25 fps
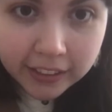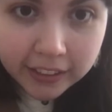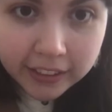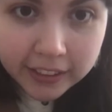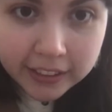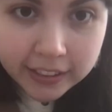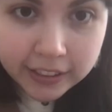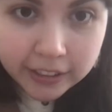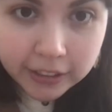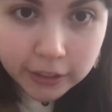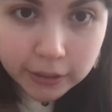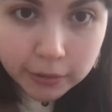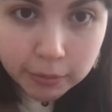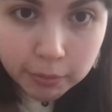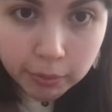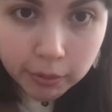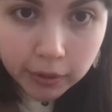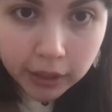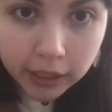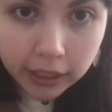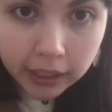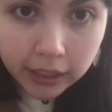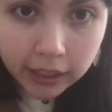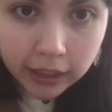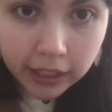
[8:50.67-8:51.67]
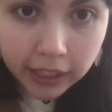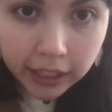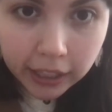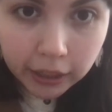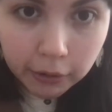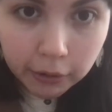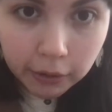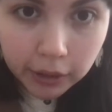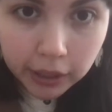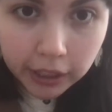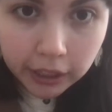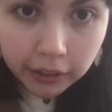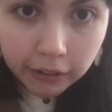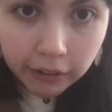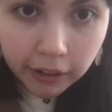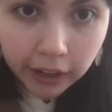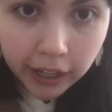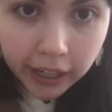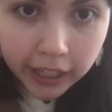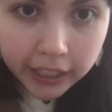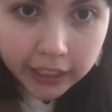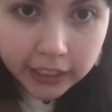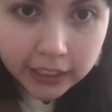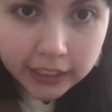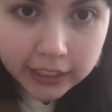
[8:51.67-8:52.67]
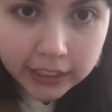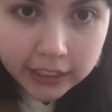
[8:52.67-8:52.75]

So it's pretty liquidy, right?